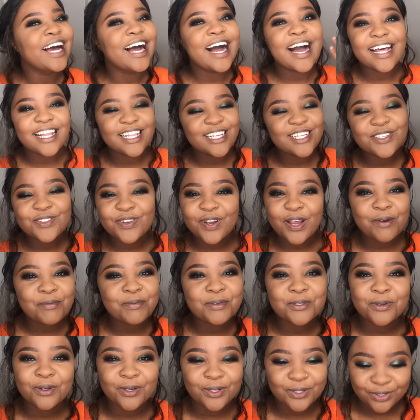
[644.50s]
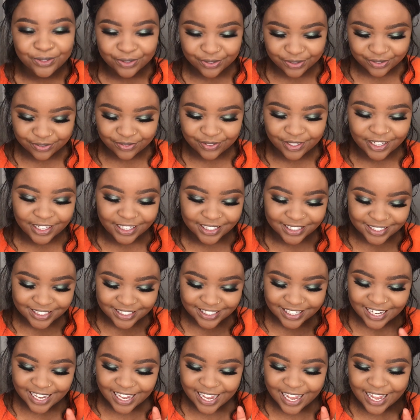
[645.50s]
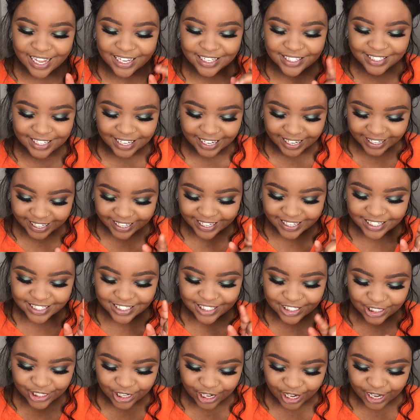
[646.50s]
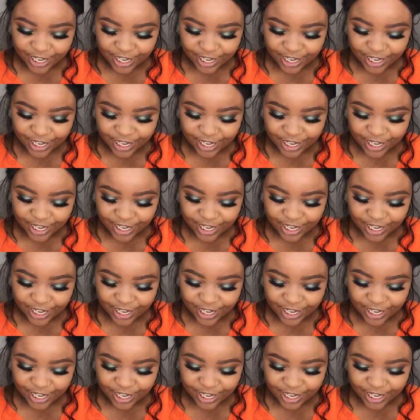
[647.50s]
That's what happens when I talk too fast. Sunkissed